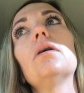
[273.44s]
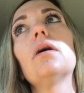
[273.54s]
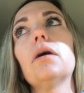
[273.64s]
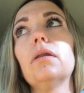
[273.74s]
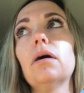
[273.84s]

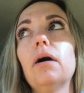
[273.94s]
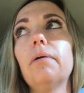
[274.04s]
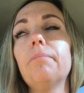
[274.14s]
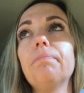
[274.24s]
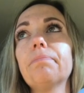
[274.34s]
and
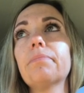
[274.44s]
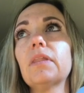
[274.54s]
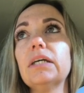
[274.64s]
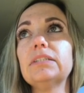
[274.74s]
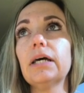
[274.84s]

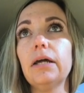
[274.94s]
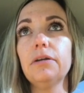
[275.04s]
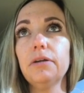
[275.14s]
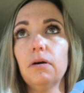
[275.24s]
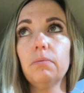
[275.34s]
they said,
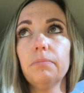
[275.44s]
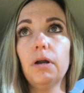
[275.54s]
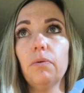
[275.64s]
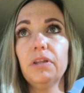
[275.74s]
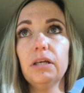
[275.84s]
we
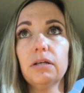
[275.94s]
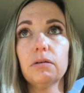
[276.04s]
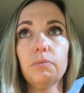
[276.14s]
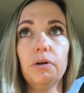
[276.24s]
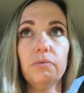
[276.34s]

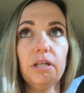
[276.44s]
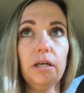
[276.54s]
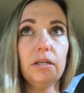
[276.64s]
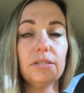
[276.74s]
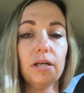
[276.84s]
don't
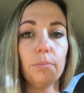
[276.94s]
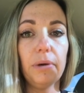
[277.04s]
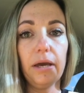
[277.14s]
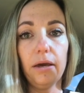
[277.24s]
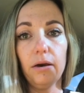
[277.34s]
think he's gonna
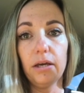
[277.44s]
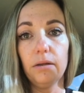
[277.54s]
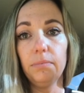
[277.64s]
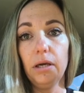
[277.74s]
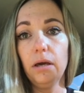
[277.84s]
make it. It
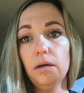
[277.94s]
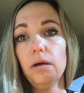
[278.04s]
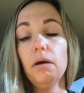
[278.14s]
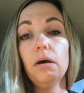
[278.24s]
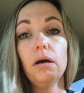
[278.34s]
could be
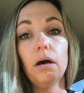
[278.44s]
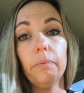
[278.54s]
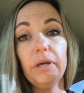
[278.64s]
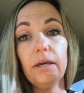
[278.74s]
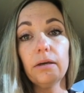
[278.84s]

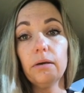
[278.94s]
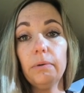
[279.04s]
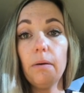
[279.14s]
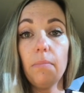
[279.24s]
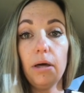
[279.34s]
a week, it could
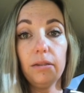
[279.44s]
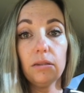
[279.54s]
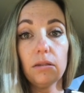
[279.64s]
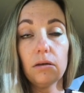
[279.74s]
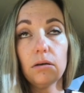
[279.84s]
be a month.
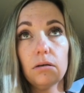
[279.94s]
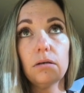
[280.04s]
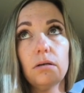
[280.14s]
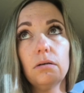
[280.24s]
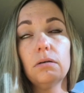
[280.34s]

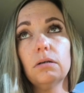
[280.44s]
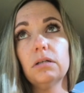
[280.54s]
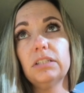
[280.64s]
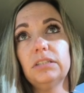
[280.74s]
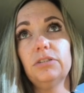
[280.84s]

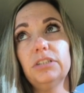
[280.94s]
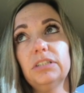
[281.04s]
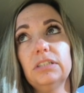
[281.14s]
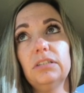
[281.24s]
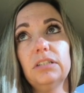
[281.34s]
This
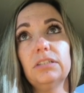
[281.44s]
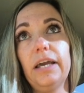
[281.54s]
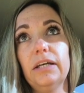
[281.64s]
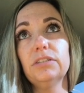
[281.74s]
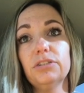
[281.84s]

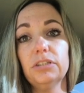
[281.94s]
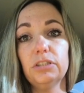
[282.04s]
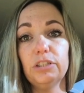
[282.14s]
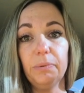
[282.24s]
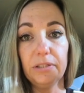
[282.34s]
cancer is
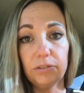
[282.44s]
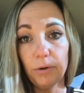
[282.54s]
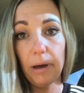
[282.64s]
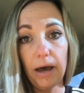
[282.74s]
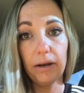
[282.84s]
just spread so
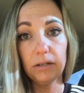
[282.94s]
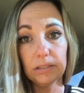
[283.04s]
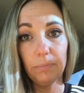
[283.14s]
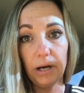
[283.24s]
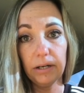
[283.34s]
bad in
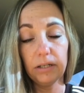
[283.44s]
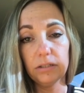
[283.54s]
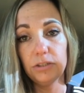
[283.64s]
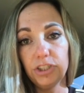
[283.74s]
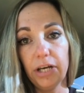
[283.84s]
his body, in
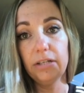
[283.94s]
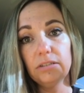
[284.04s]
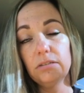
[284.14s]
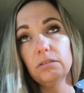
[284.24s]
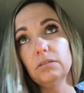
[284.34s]
his
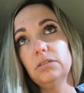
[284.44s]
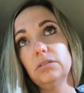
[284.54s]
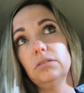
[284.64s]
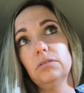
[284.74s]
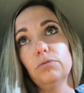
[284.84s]
chest. It's
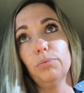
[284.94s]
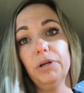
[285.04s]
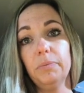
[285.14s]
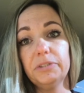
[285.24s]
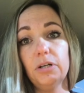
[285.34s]
just, we're
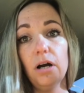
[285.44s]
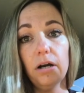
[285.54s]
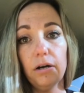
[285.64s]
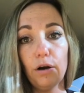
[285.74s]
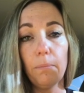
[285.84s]
worried about his
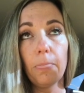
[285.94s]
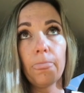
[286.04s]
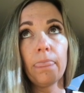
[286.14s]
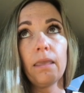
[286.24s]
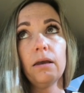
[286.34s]
heart.
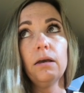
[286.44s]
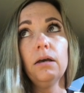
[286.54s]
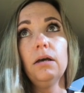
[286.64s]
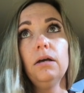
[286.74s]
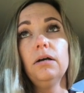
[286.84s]

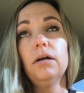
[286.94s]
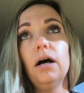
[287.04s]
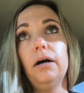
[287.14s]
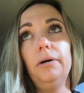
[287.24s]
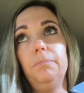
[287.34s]

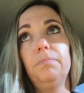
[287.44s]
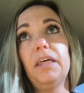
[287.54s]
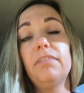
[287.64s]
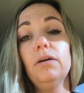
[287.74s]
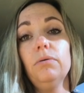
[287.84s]

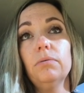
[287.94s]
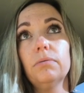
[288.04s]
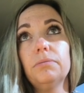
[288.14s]
The thing